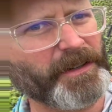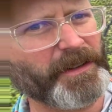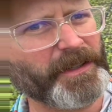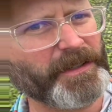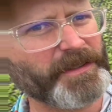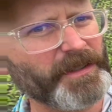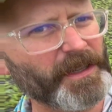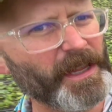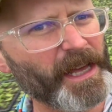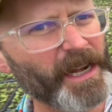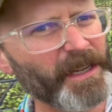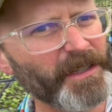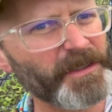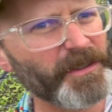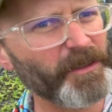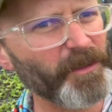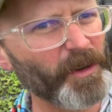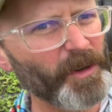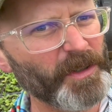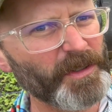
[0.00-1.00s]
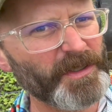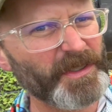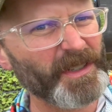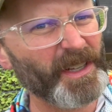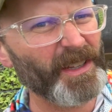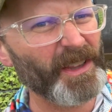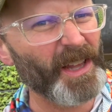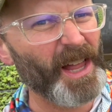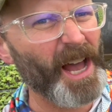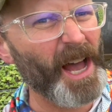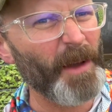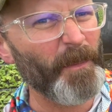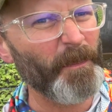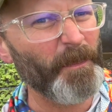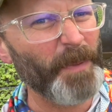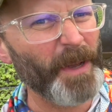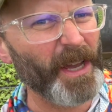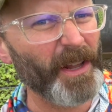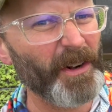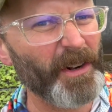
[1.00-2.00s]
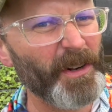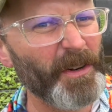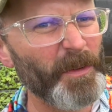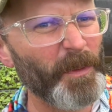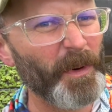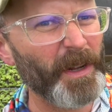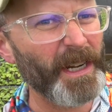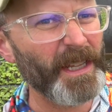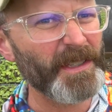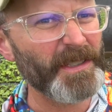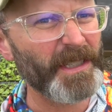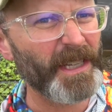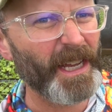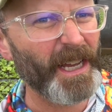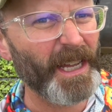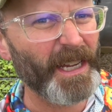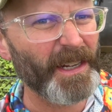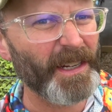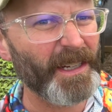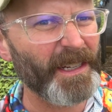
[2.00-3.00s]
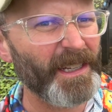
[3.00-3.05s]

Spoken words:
This lettuce grows a lot better when it's got